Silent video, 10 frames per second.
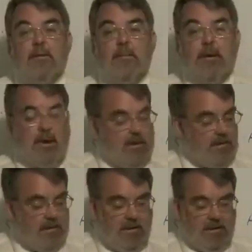I'm
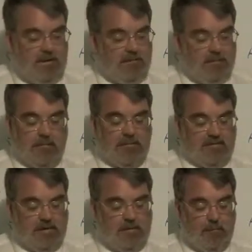back. Where was I?